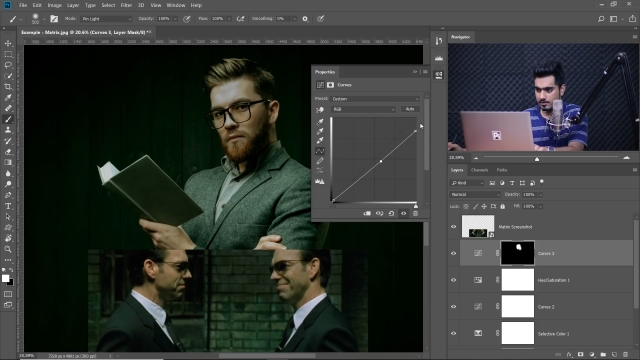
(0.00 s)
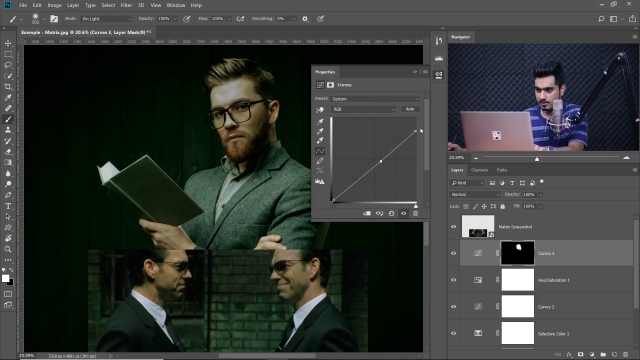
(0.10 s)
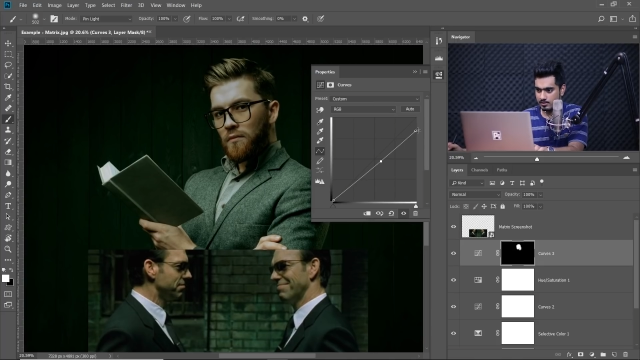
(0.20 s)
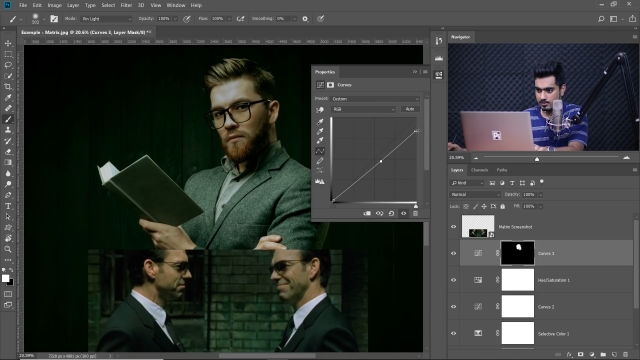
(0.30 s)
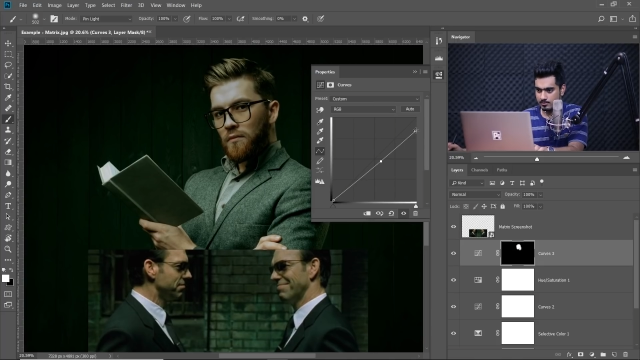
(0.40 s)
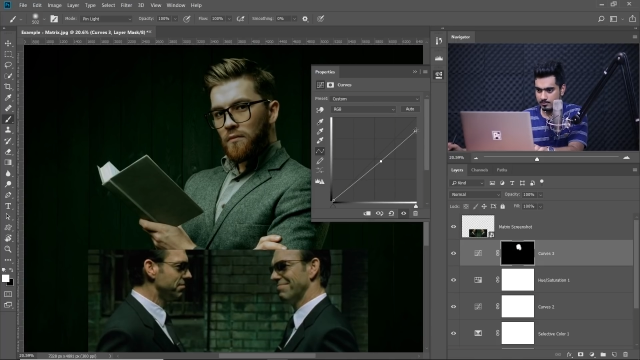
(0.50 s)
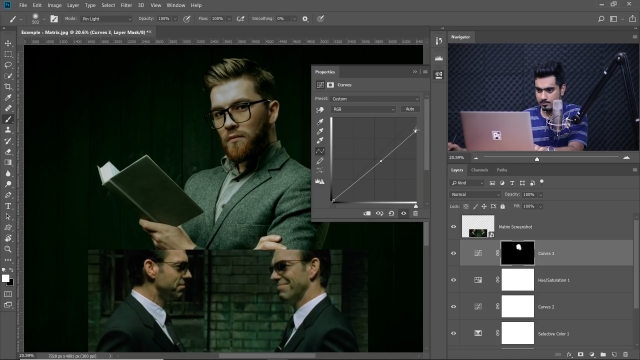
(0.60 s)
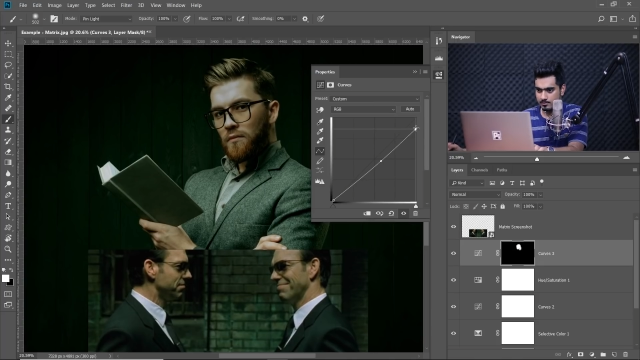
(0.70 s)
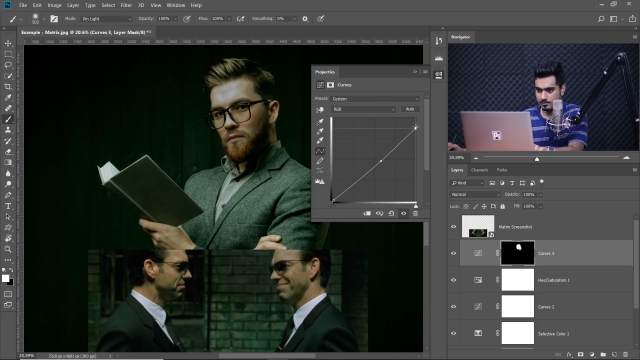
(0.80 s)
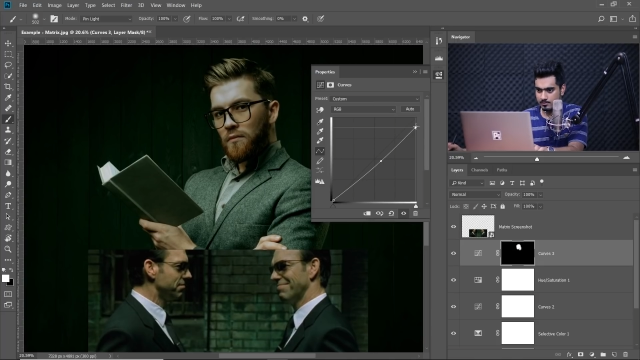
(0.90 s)

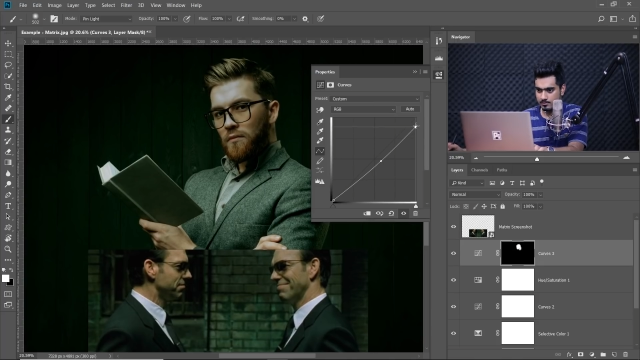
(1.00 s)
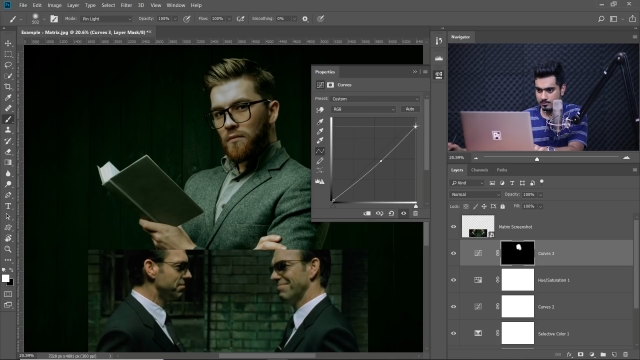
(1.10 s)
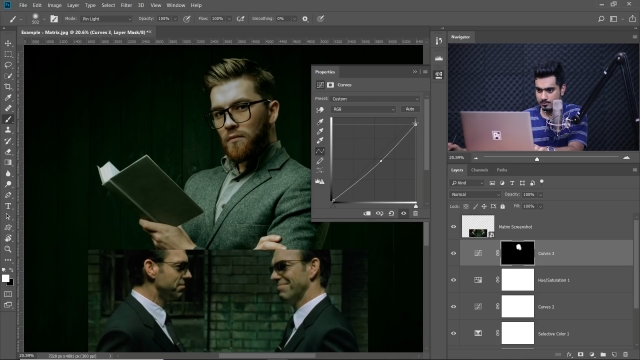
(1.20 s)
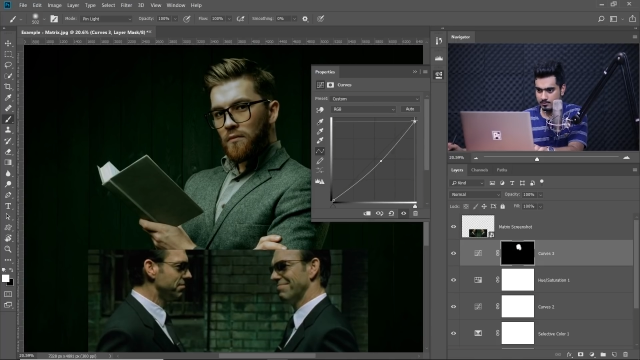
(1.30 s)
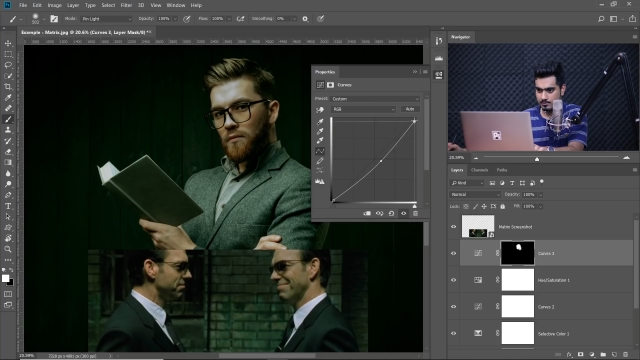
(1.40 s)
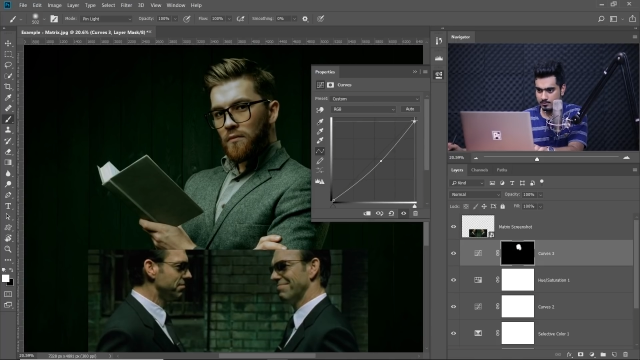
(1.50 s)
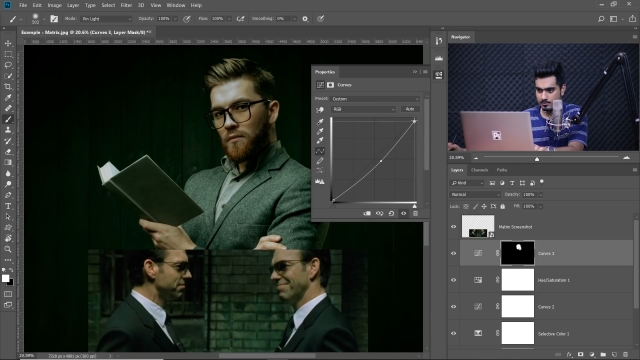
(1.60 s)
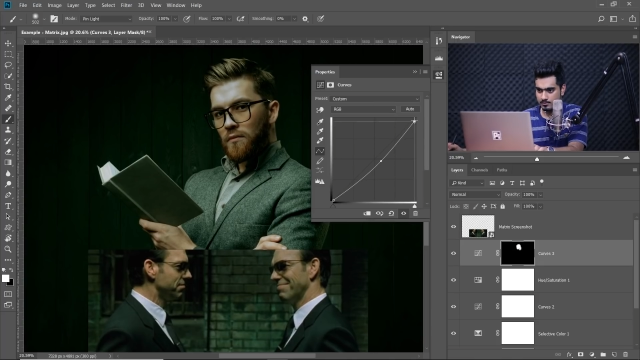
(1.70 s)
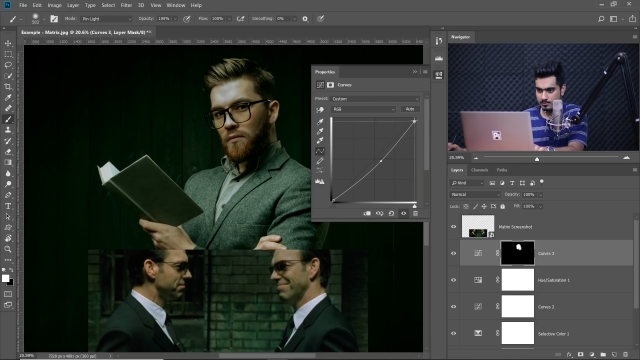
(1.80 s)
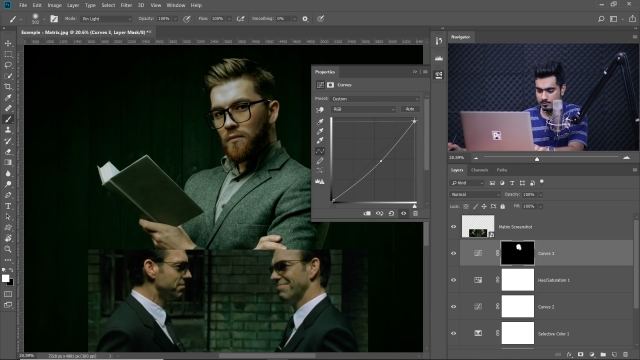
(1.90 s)

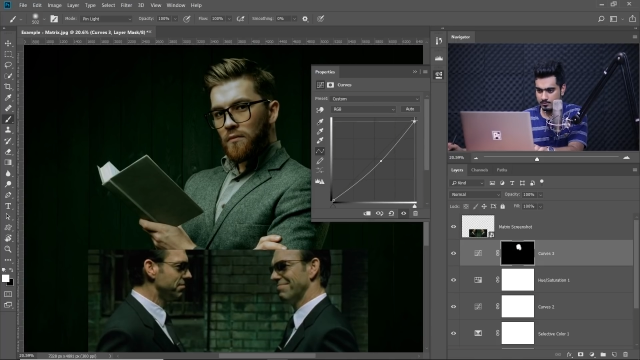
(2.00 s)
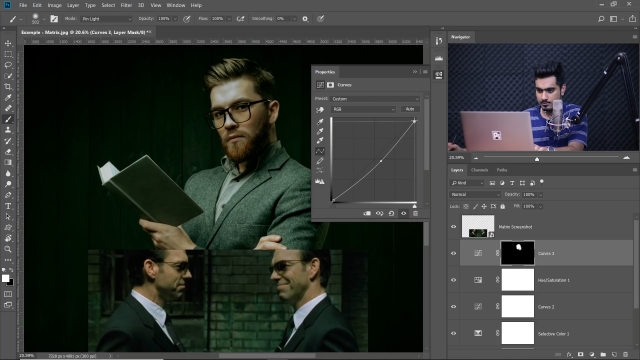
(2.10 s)
(silence)